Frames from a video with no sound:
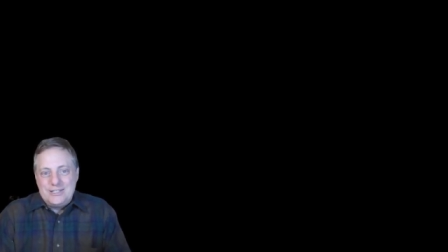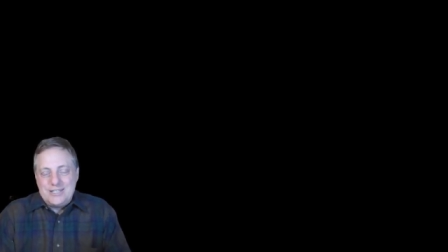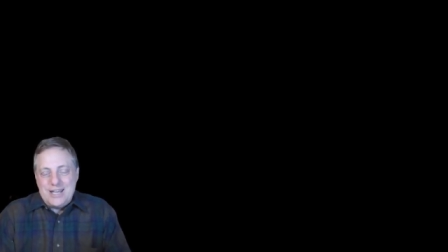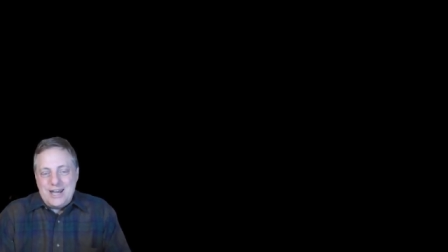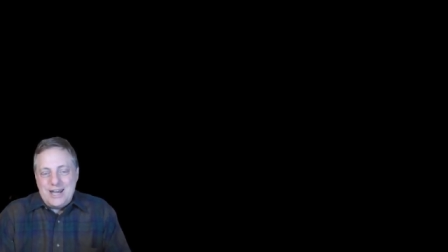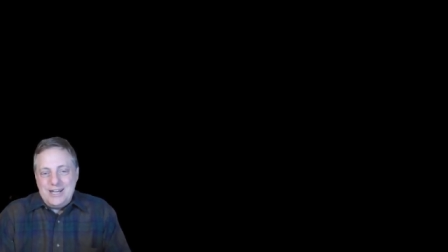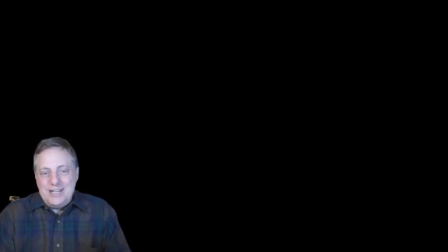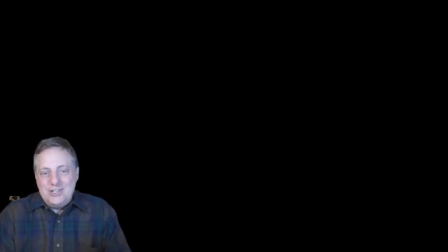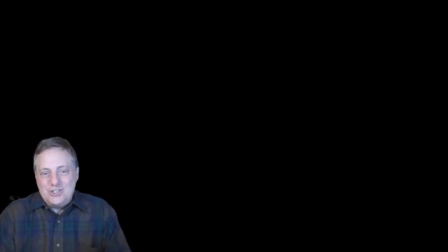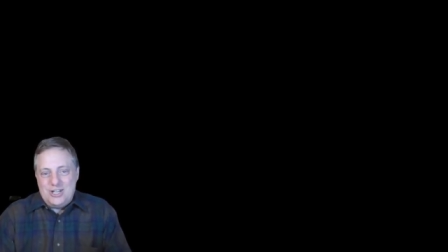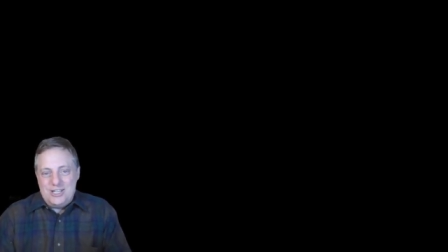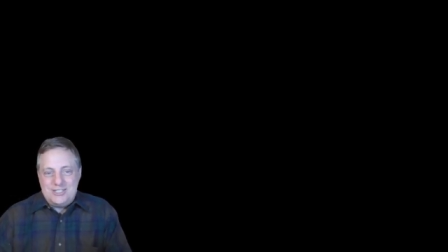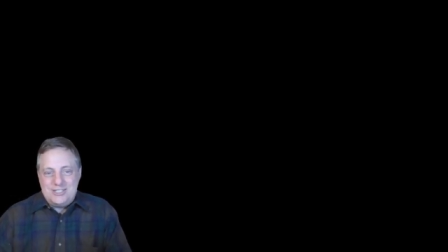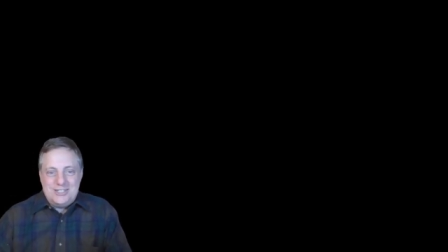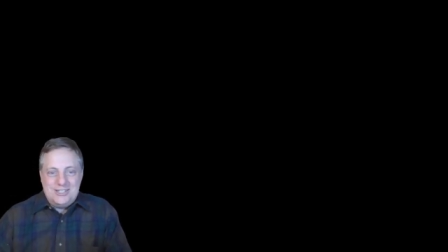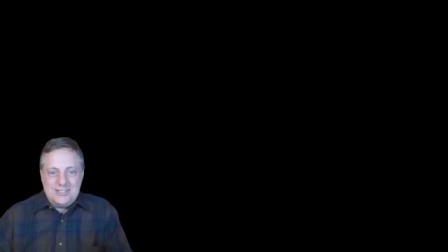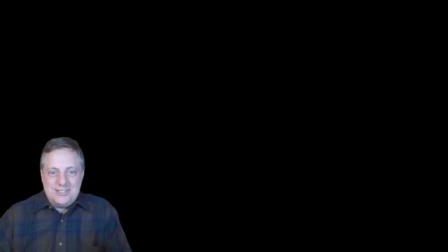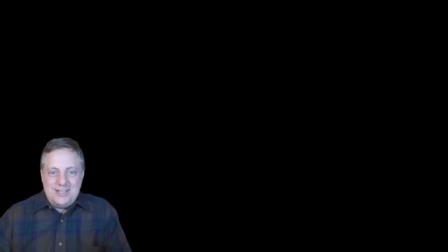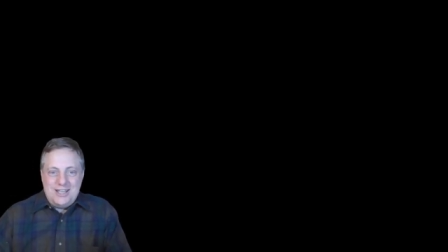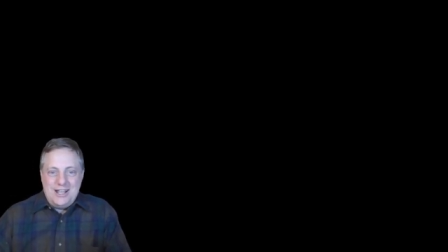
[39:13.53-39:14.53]
attaining
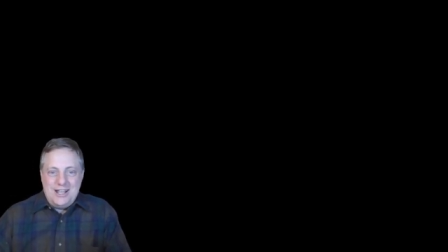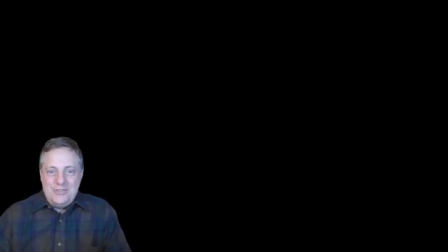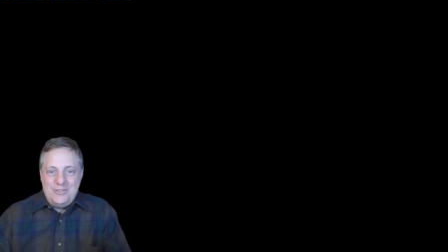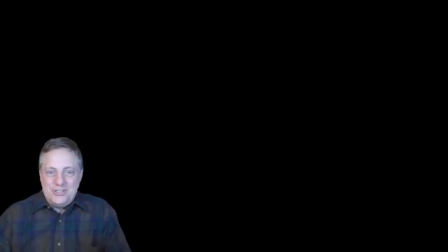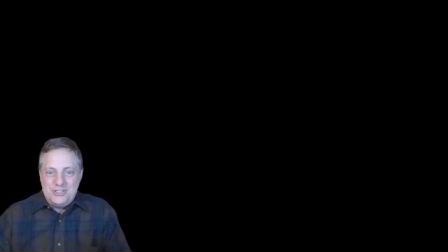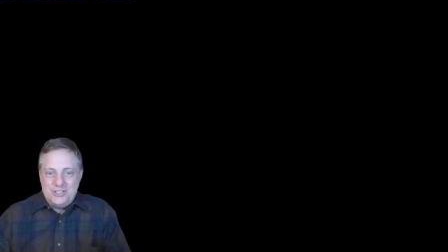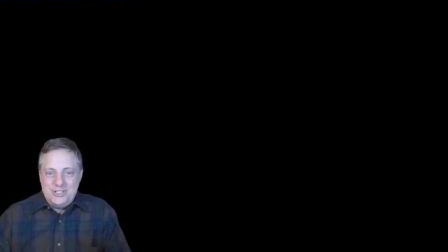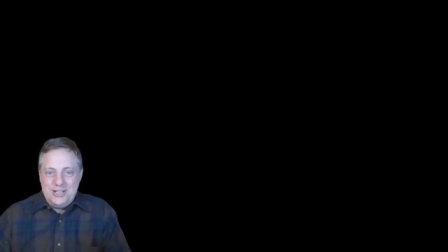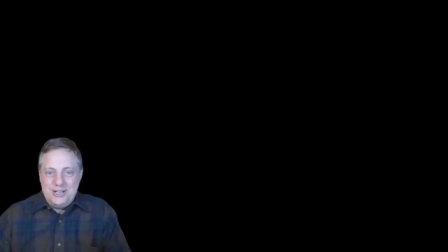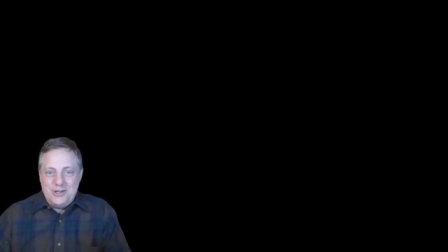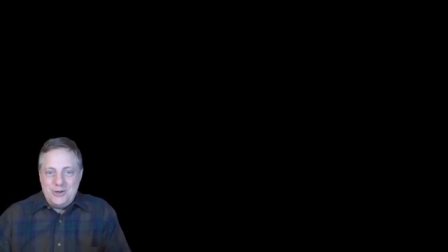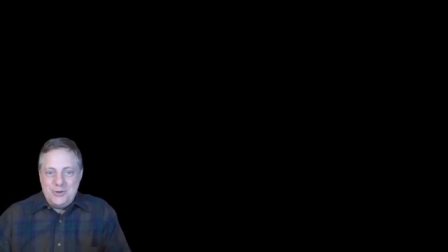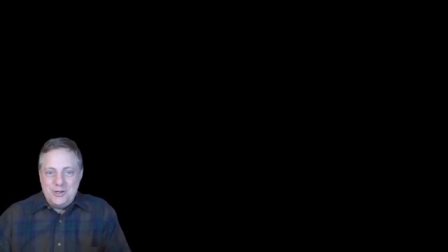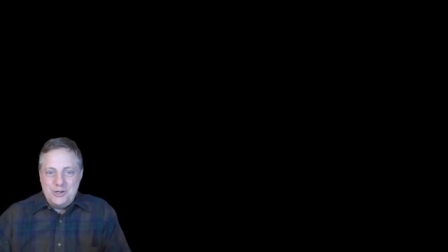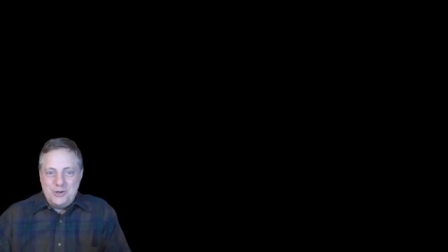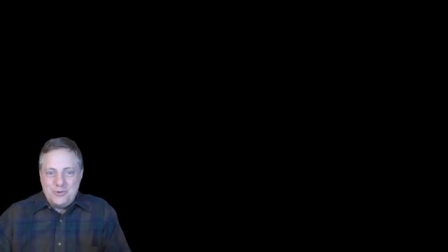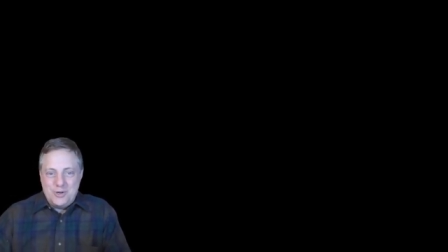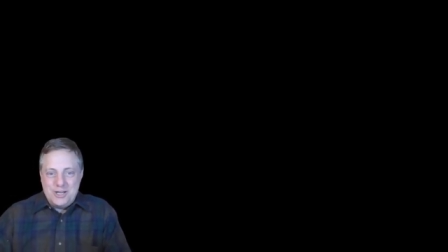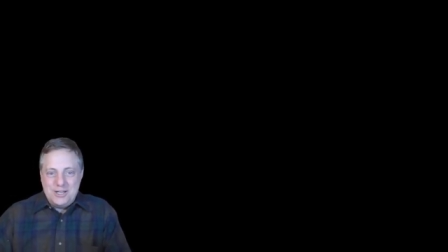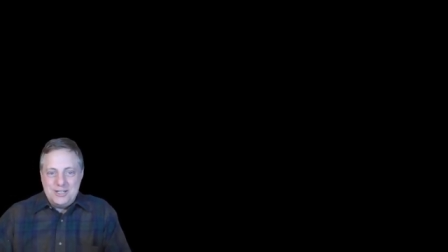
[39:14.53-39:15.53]
justice in the Stielow
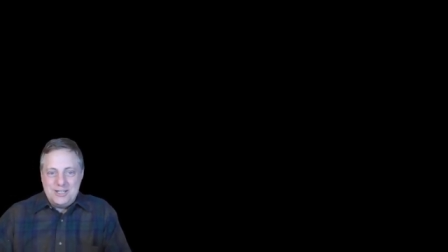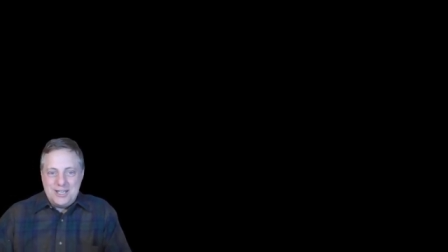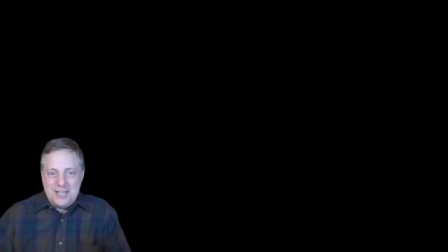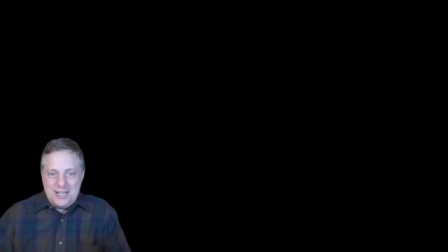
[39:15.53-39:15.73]
and Green